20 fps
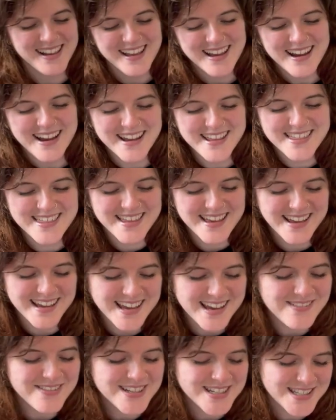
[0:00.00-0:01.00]
I think
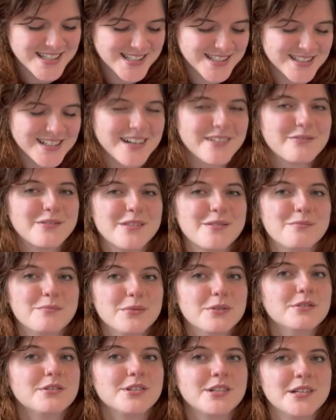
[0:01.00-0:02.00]
I want to start with
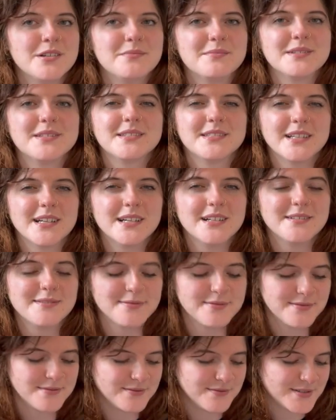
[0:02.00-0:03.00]
Moosh himself,
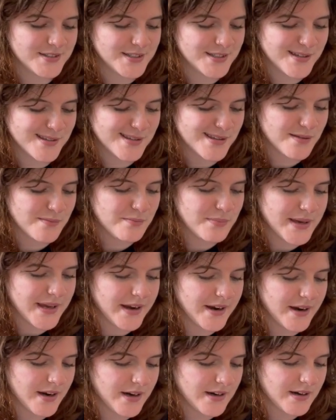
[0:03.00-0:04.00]
which is the
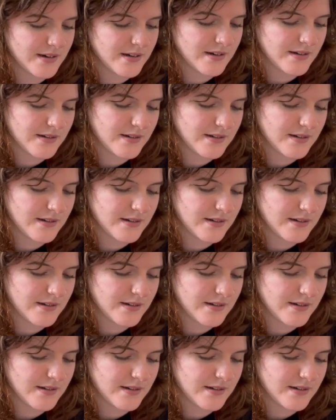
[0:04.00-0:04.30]
bear.